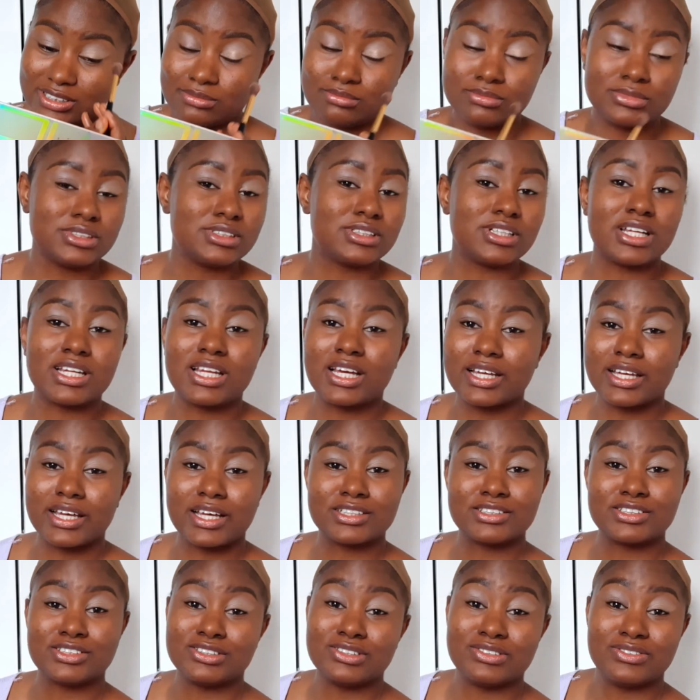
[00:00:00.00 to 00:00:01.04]
mean that I
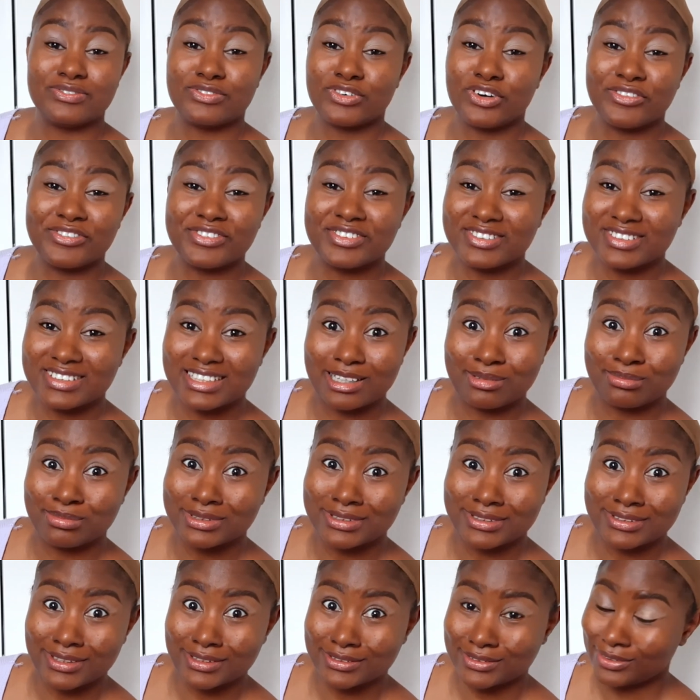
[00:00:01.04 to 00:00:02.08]
get involved in their
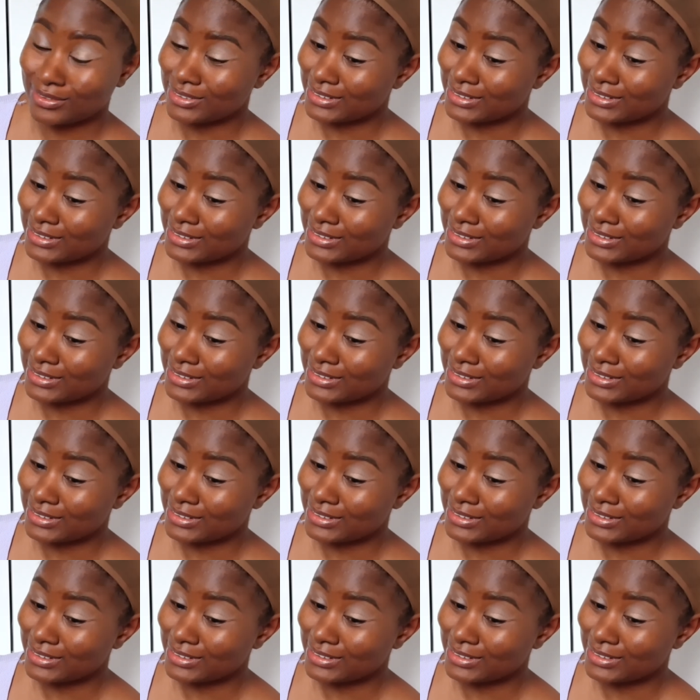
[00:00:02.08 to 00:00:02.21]
business all the